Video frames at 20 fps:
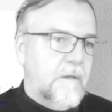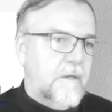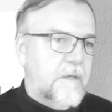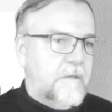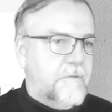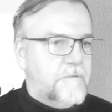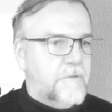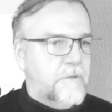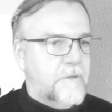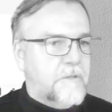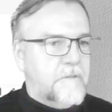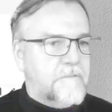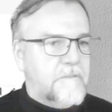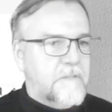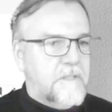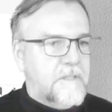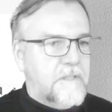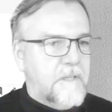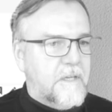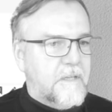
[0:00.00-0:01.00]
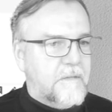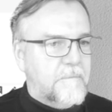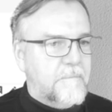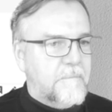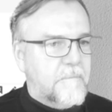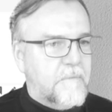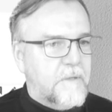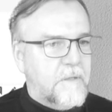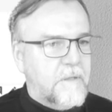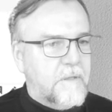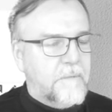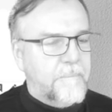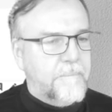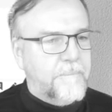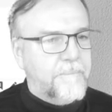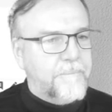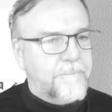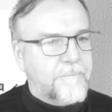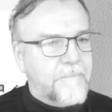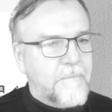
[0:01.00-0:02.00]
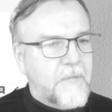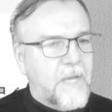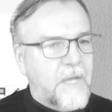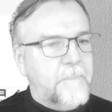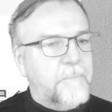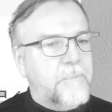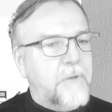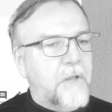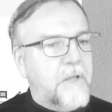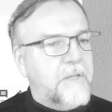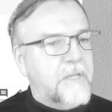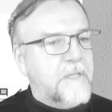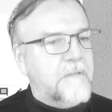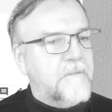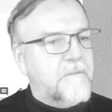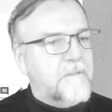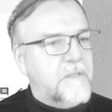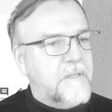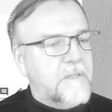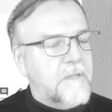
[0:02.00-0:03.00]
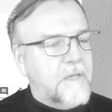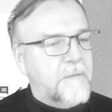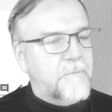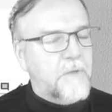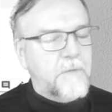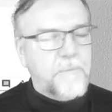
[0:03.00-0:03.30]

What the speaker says: And so you can see that I'm